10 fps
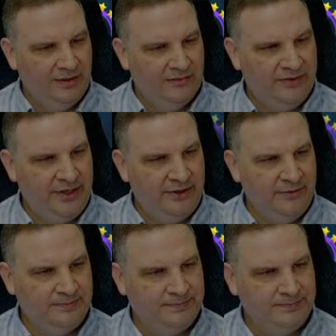
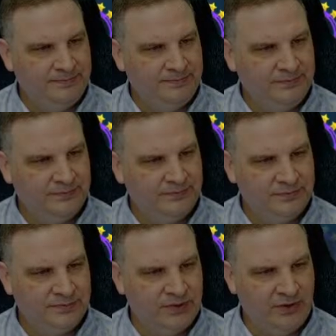Vader,
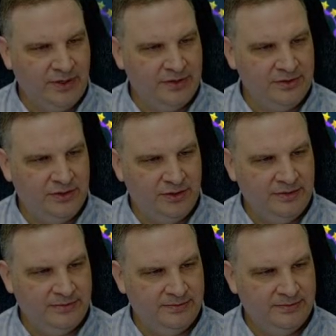Tarkin's
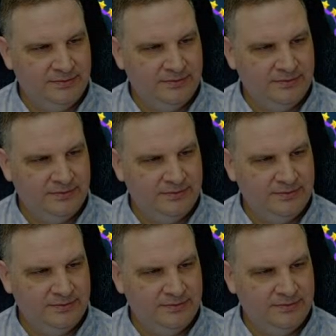good.
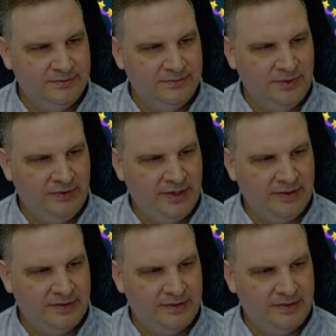We've
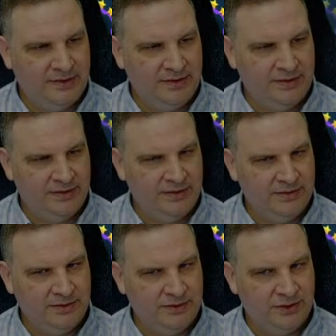got
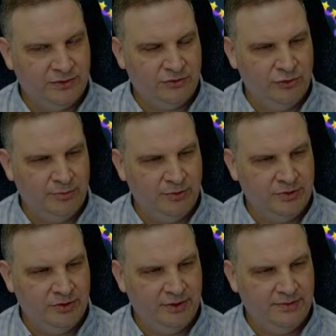uh, the Sith
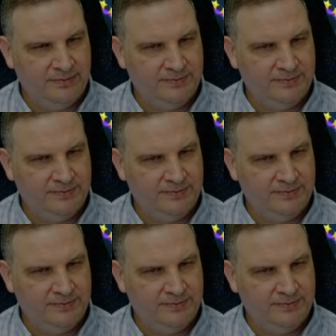Troopers good.